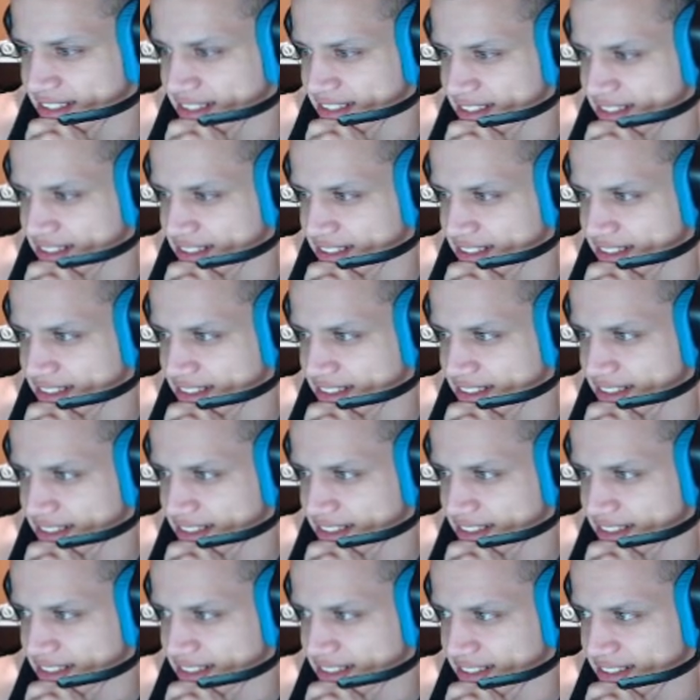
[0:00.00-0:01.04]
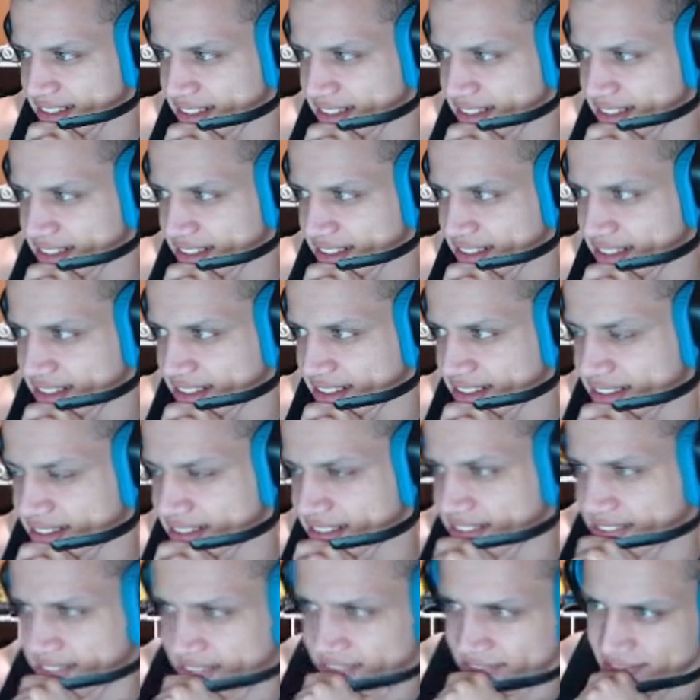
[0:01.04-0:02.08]

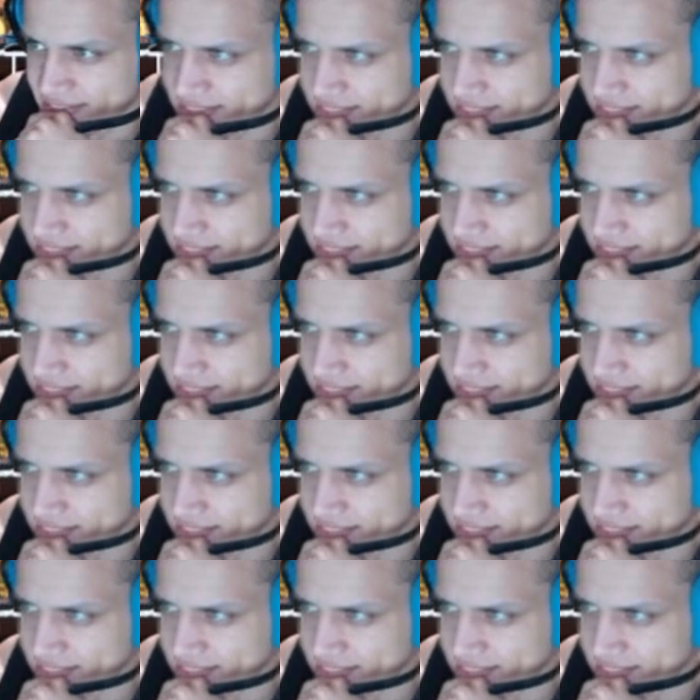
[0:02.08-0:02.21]
[no speech]